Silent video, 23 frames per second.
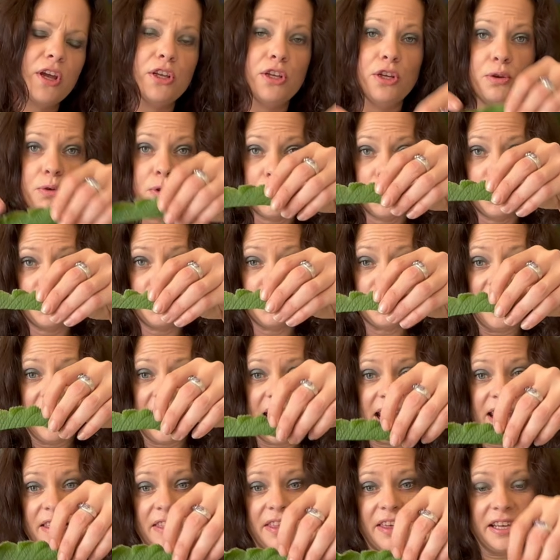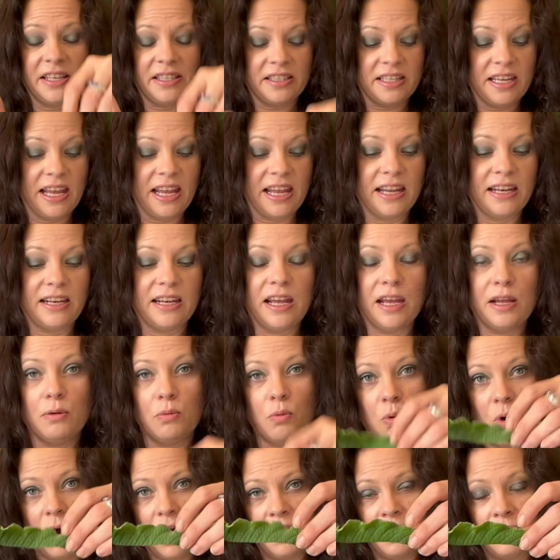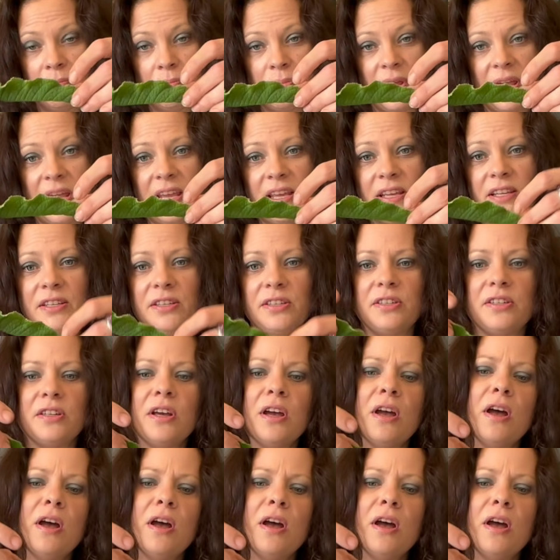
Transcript: You could lay this in one piece,